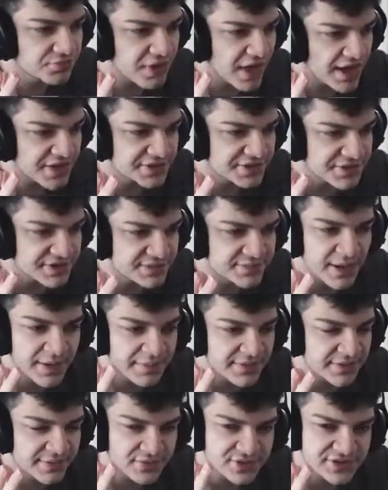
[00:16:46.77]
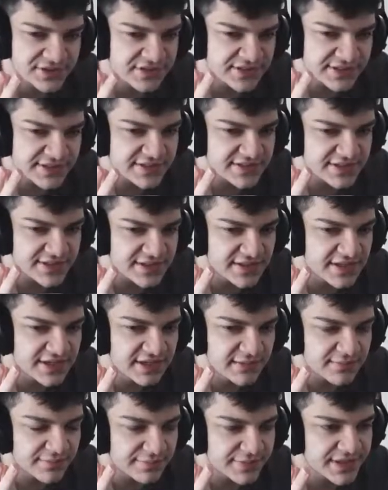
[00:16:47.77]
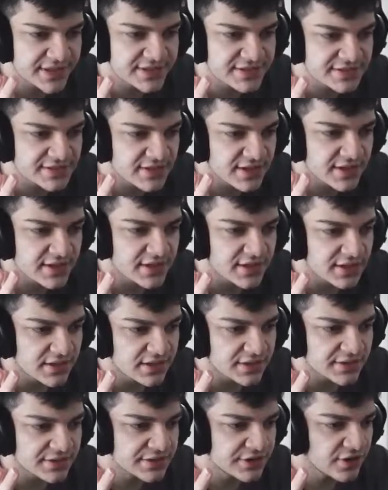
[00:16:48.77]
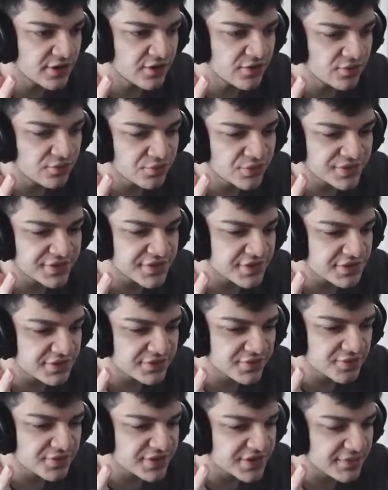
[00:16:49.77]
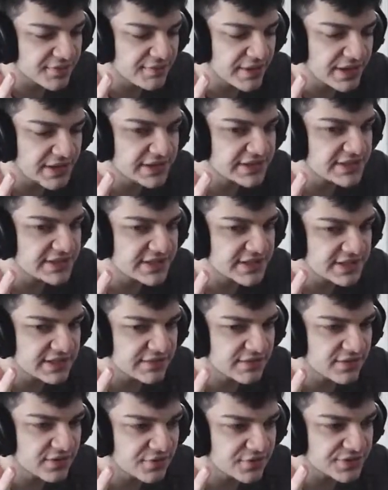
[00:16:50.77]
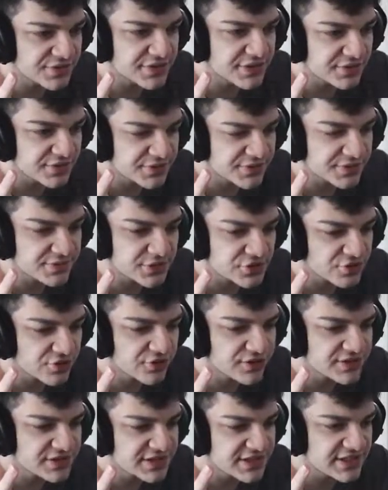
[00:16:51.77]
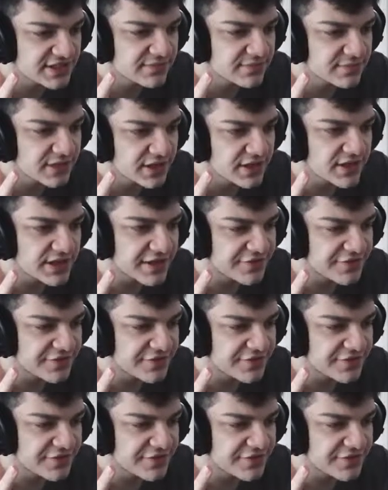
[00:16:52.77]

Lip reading: This might be the most consistent team because, you know, with the melee team or with the Matrona team, if